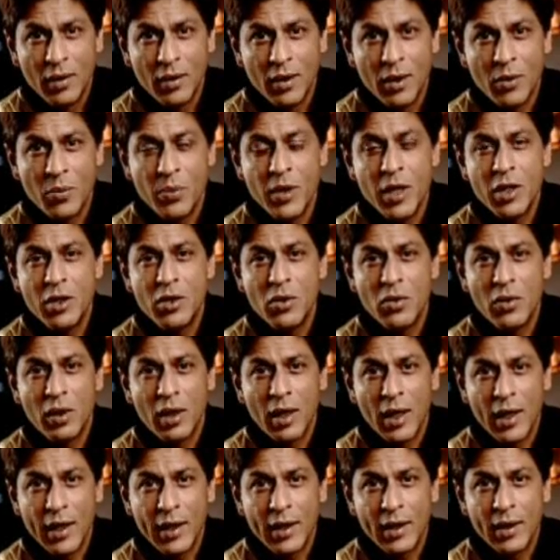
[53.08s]
that we
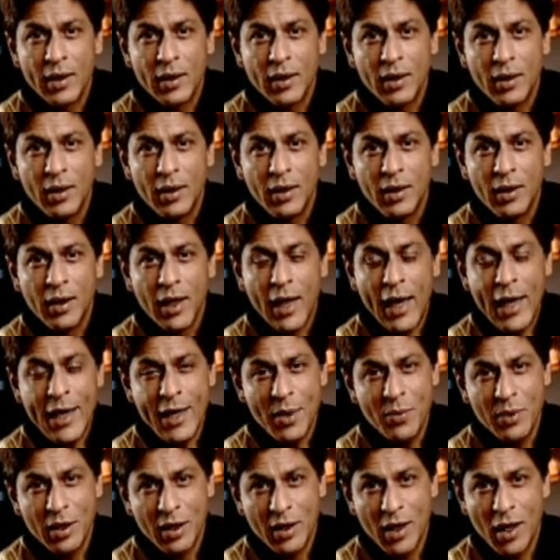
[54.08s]
don't let uh,
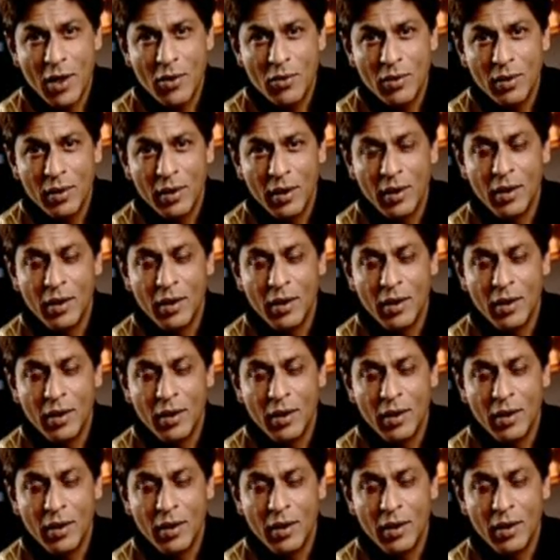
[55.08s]
anyone down